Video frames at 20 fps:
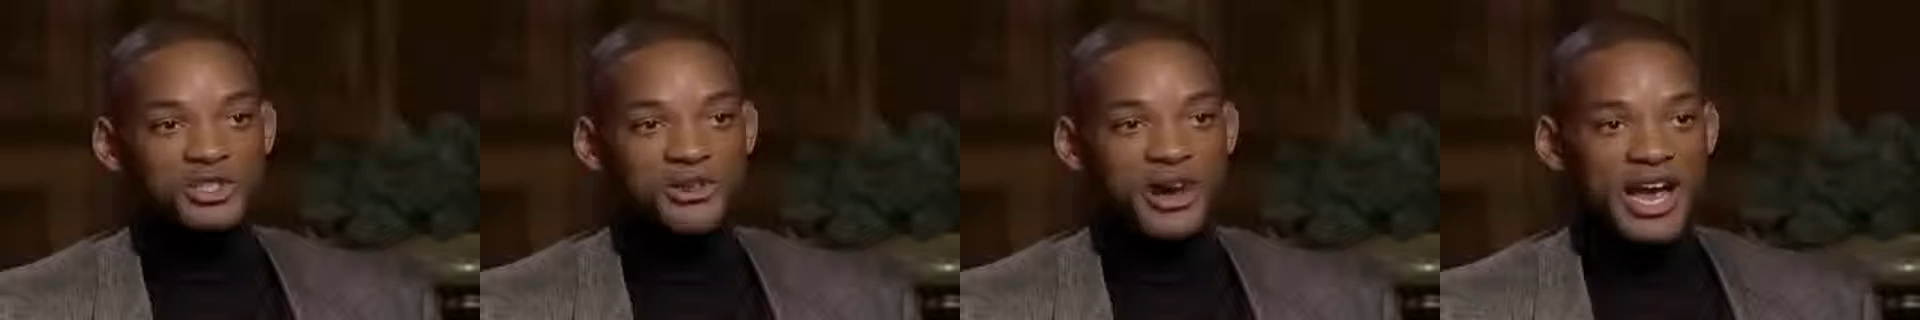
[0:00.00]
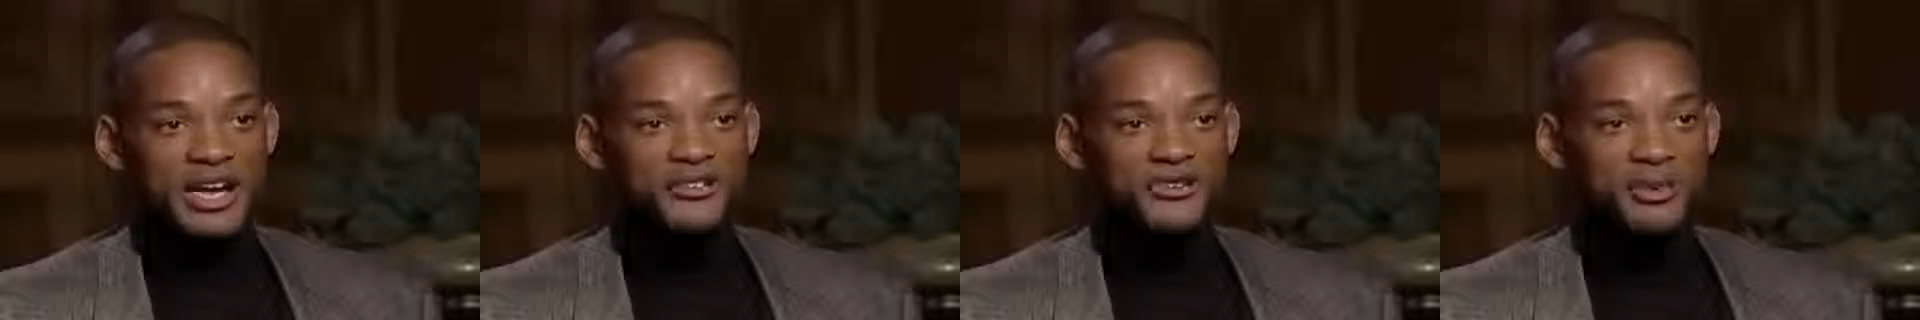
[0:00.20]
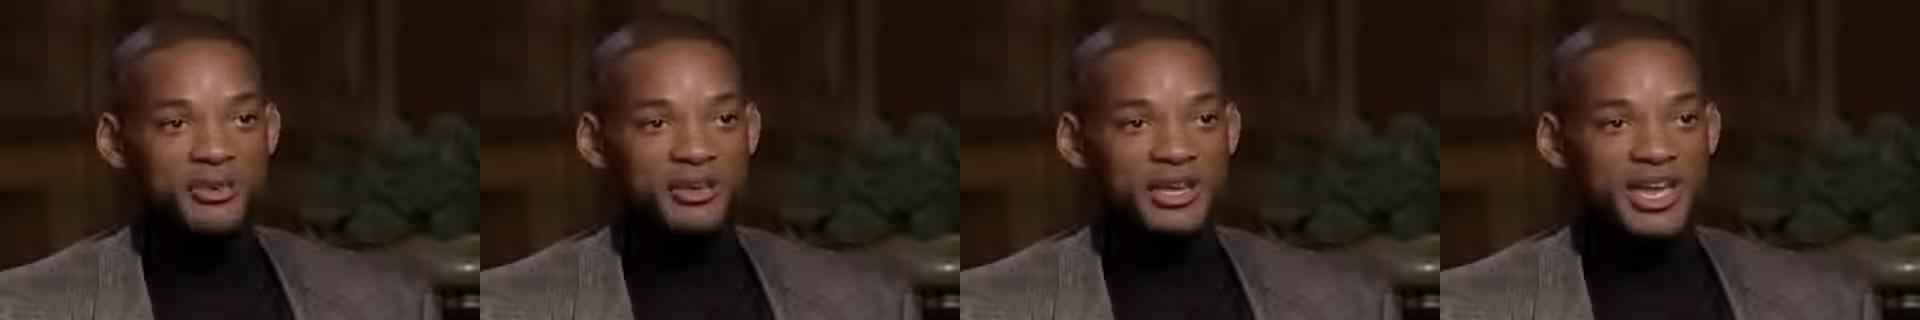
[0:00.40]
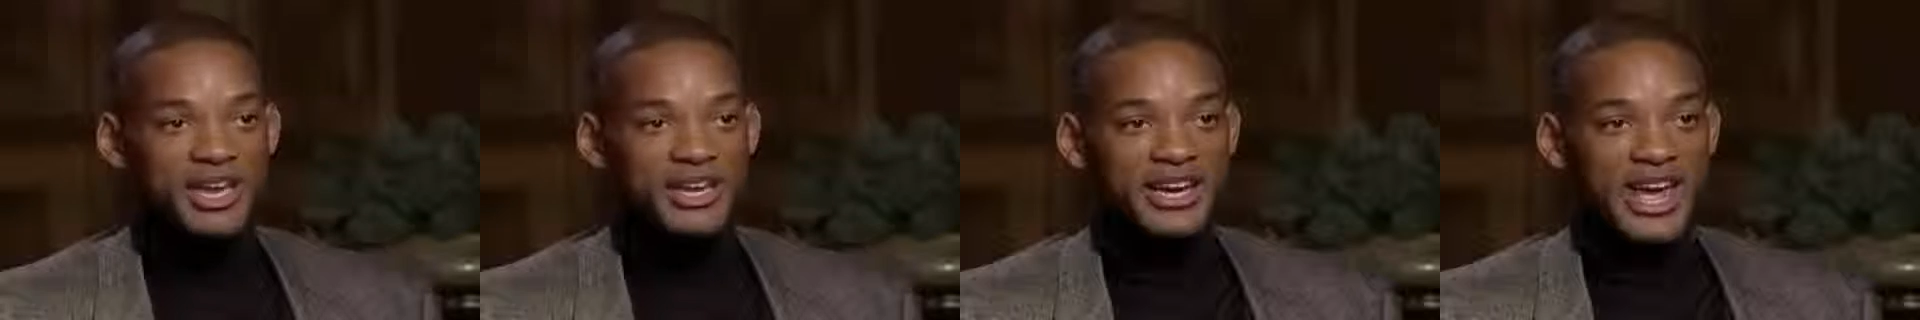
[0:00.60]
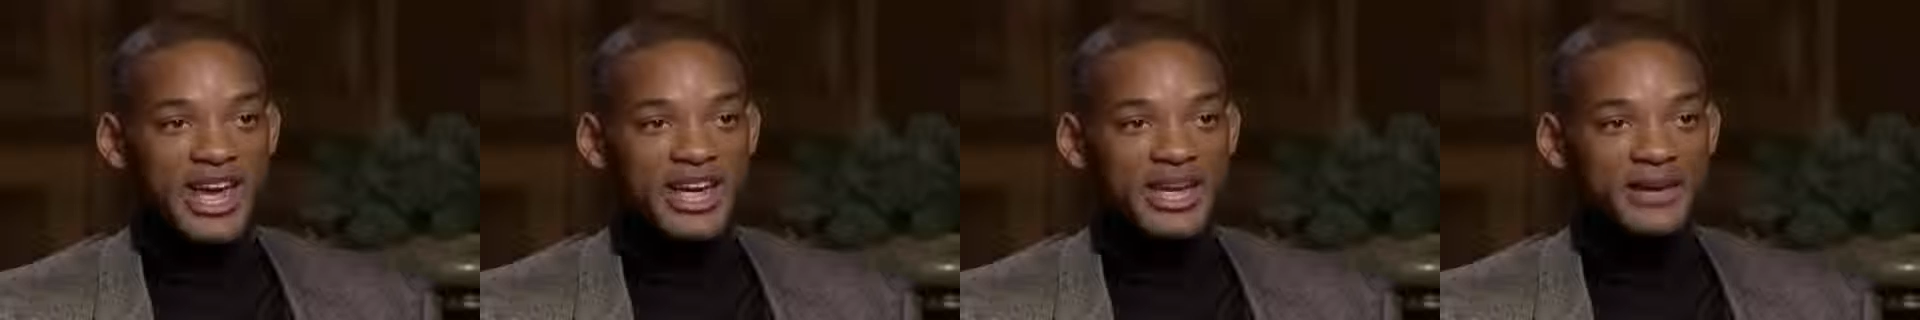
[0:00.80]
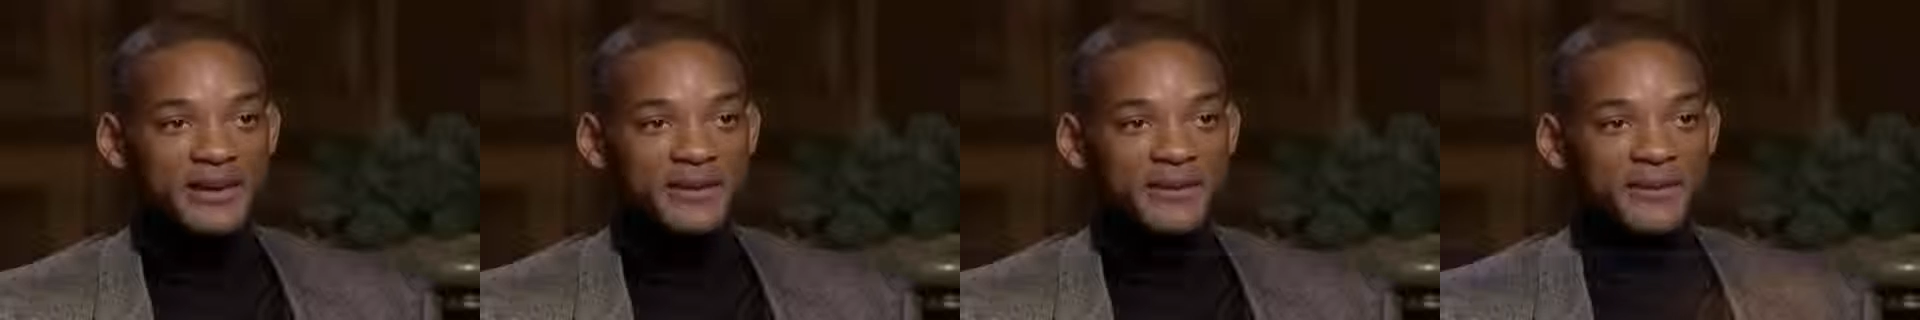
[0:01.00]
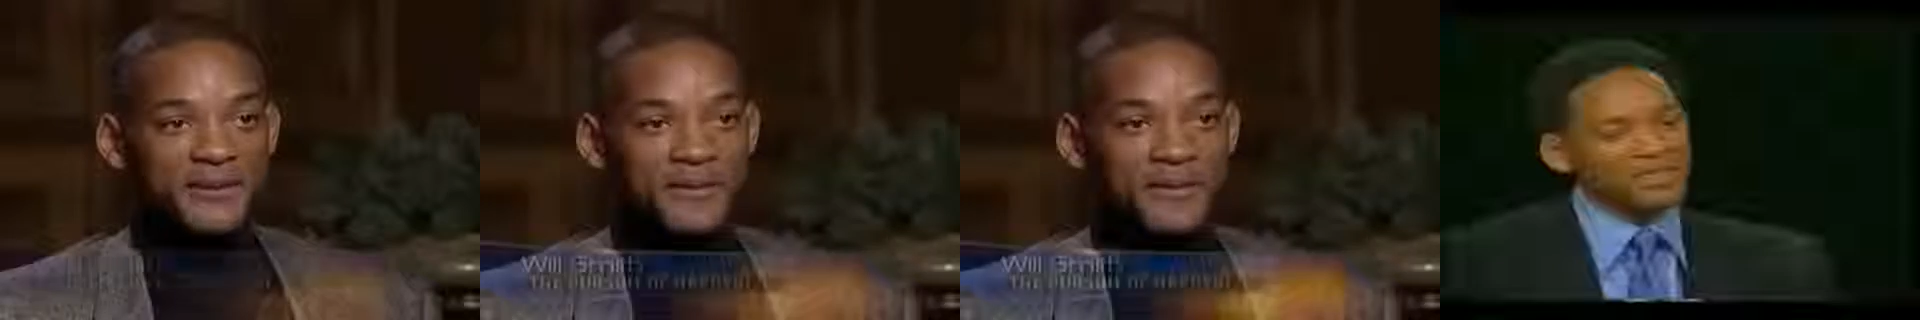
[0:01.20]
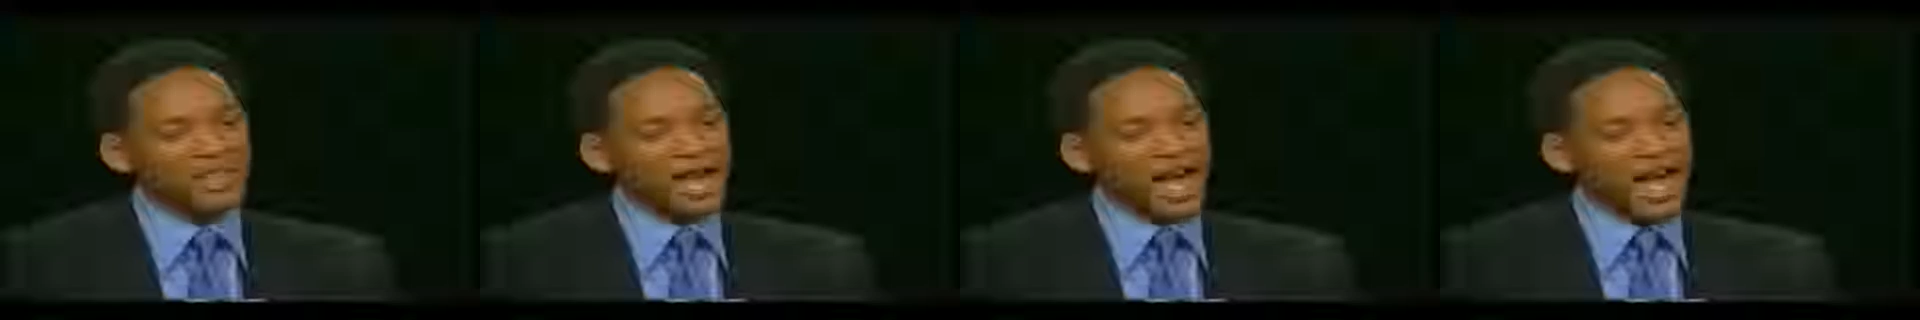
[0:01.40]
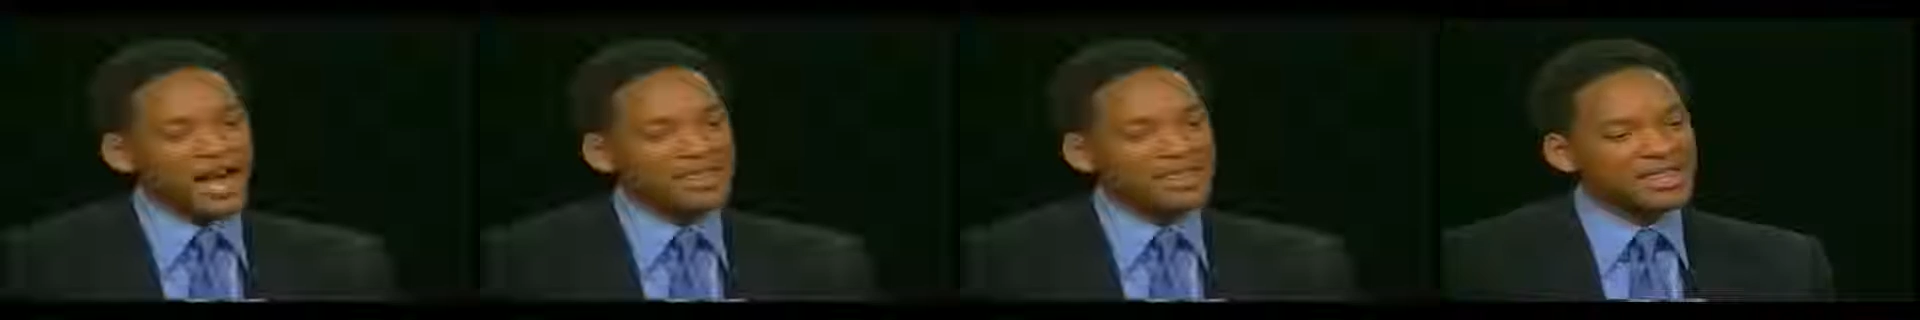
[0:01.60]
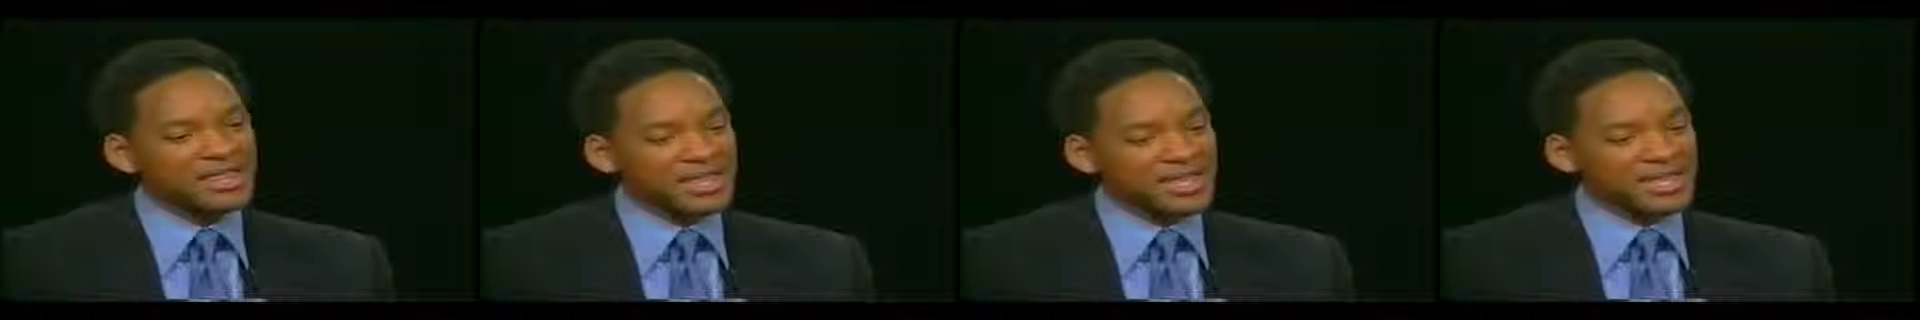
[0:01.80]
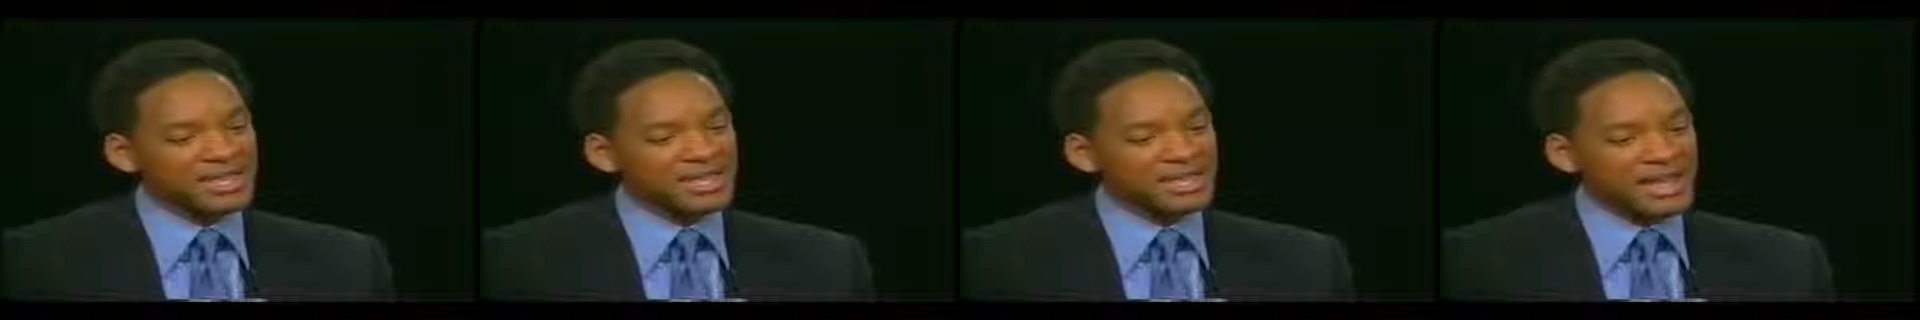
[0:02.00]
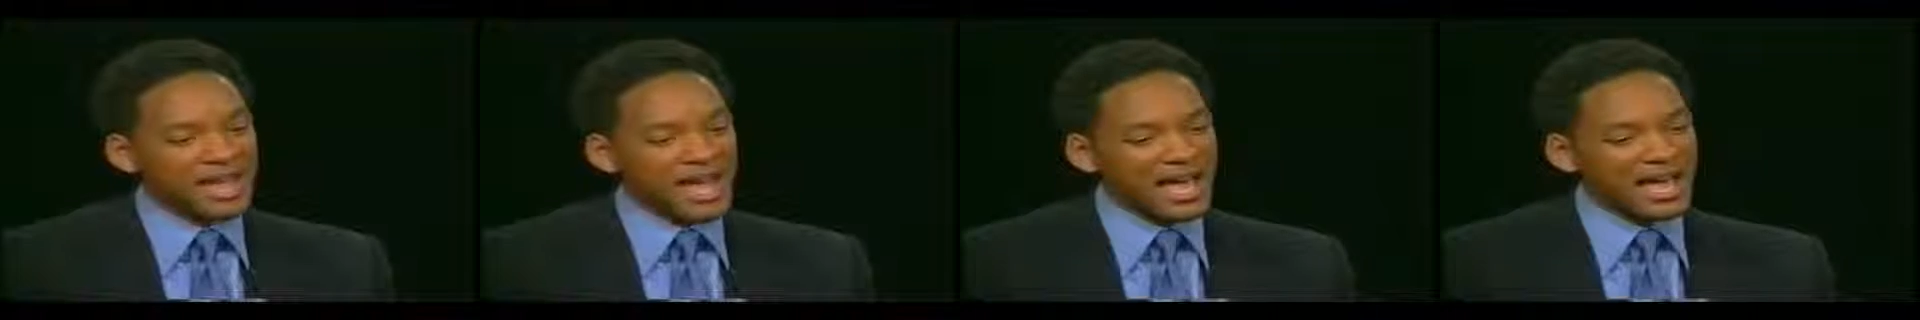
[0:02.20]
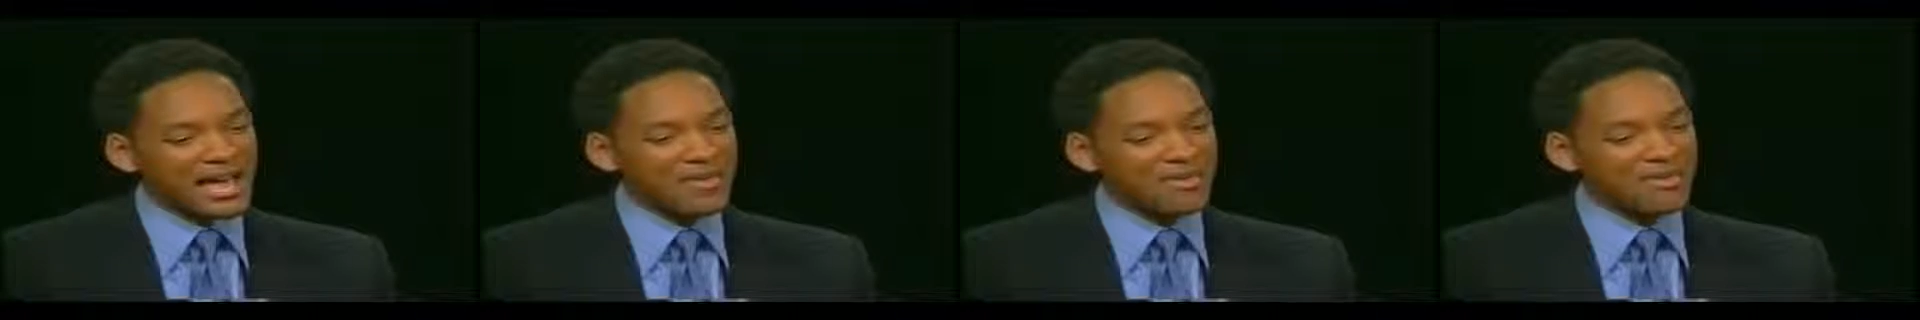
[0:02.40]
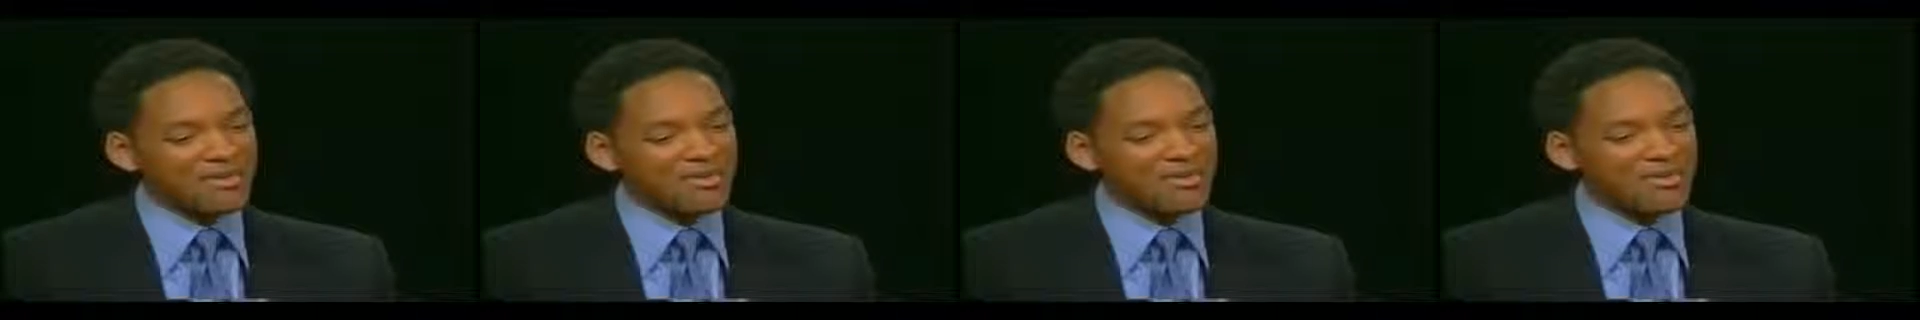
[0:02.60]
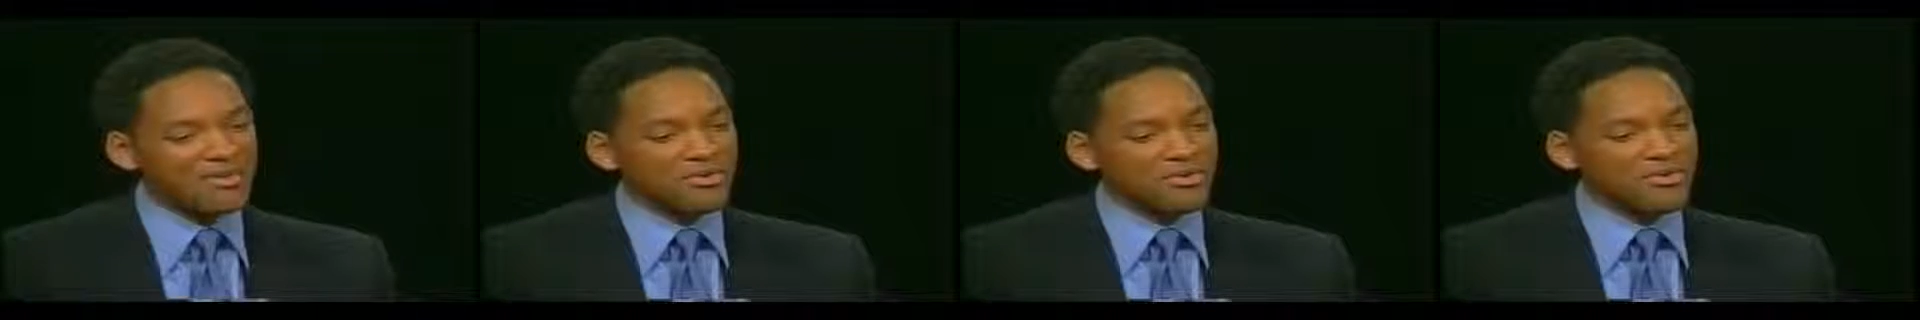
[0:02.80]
it distracts from plan A. I think that